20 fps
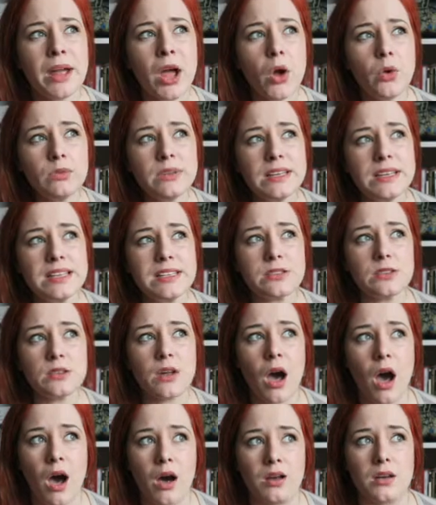My only little
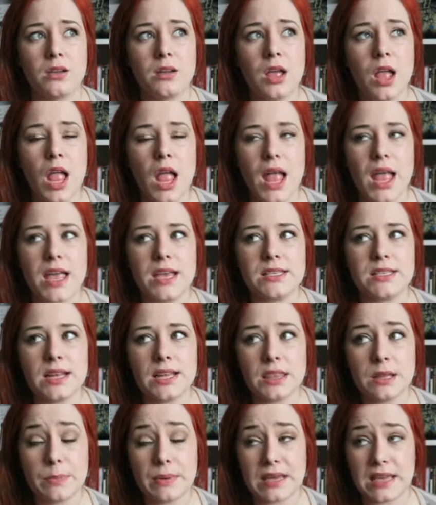con is
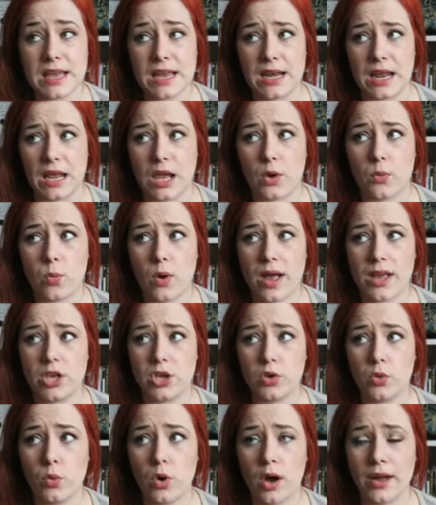in the beginning, where
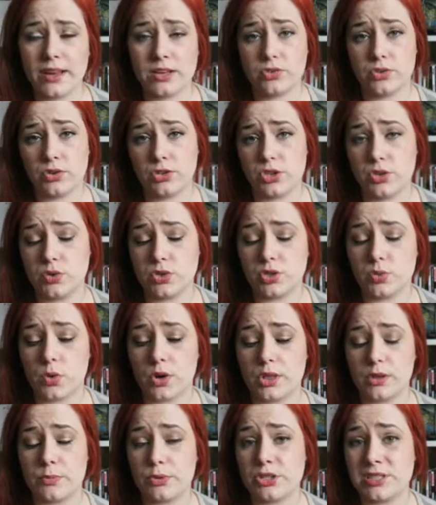you are introduced to
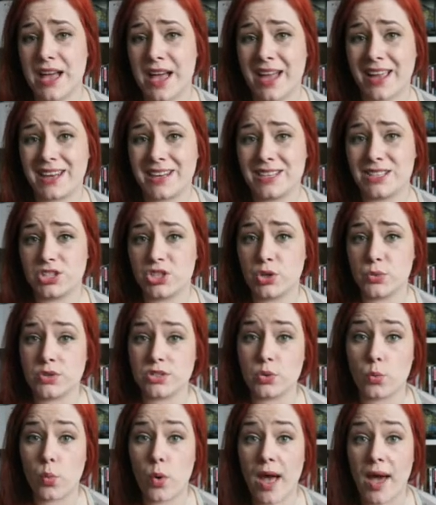one of the protagonists who
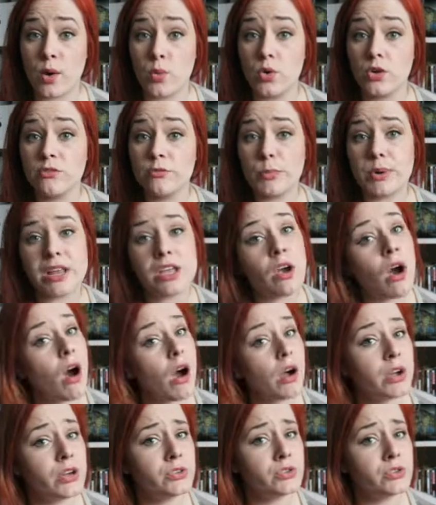is a werewolf, but he can't